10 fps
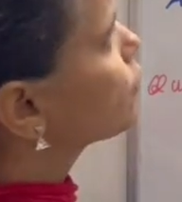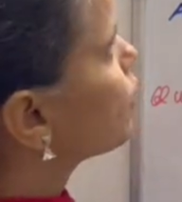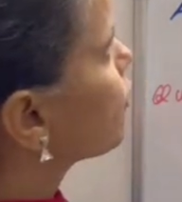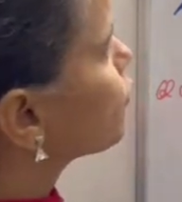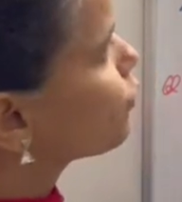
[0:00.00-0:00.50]
You
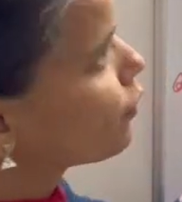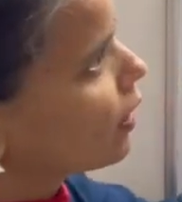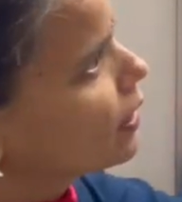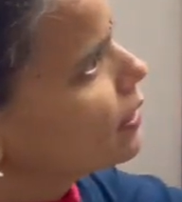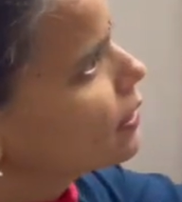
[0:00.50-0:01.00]
have to
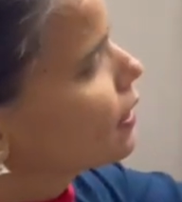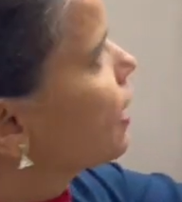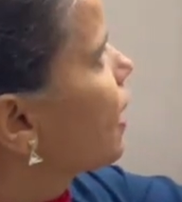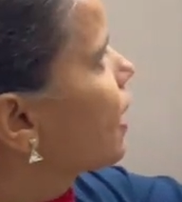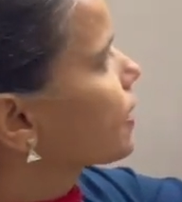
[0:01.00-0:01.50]
find
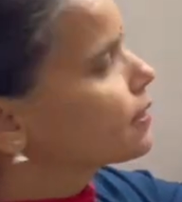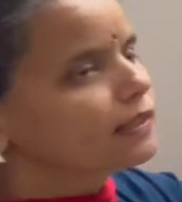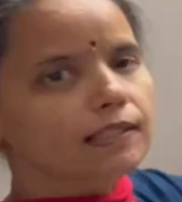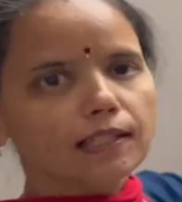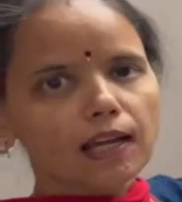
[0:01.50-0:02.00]
angle
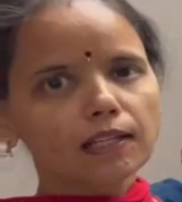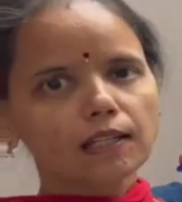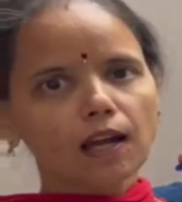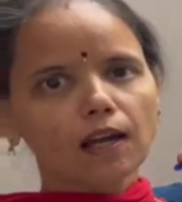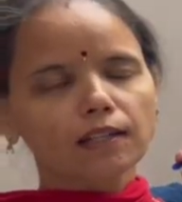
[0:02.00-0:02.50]
C and
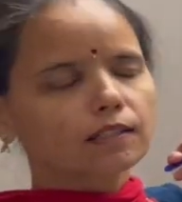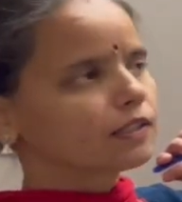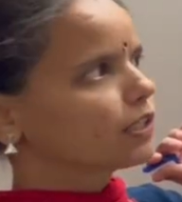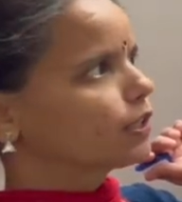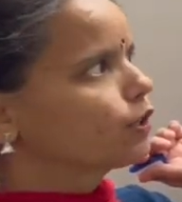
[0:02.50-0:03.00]
angle
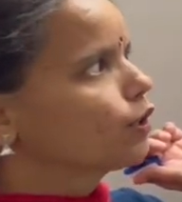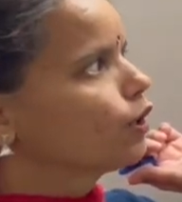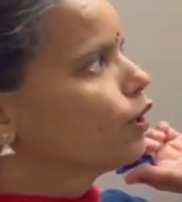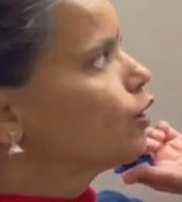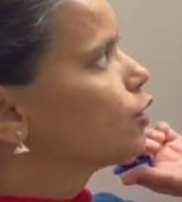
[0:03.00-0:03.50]
D.
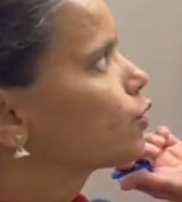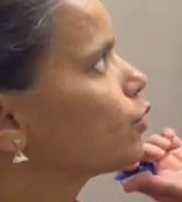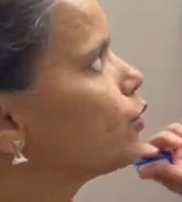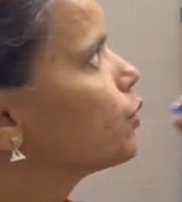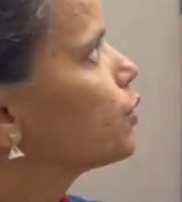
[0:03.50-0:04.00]

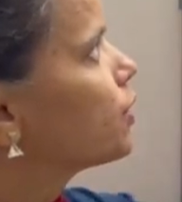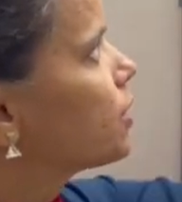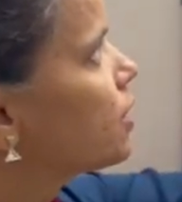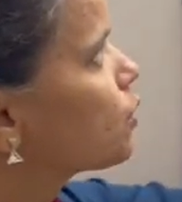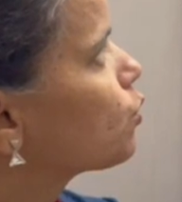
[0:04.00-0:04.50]
So
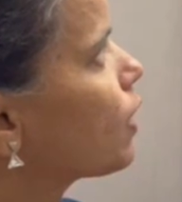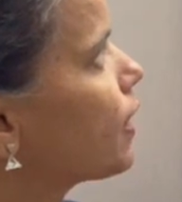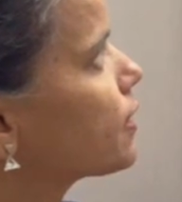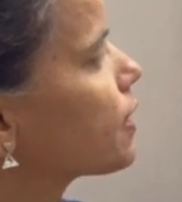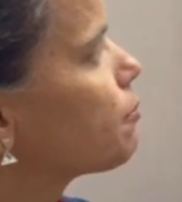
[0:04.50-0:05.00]
these two
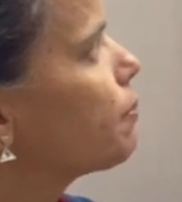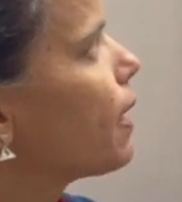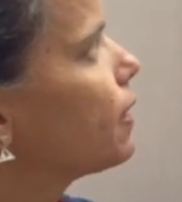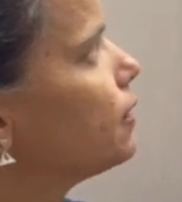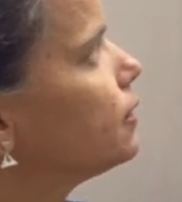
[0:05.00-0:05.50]
lines are
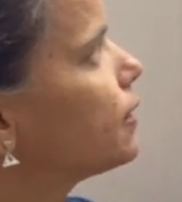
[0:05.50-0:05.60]
parallel.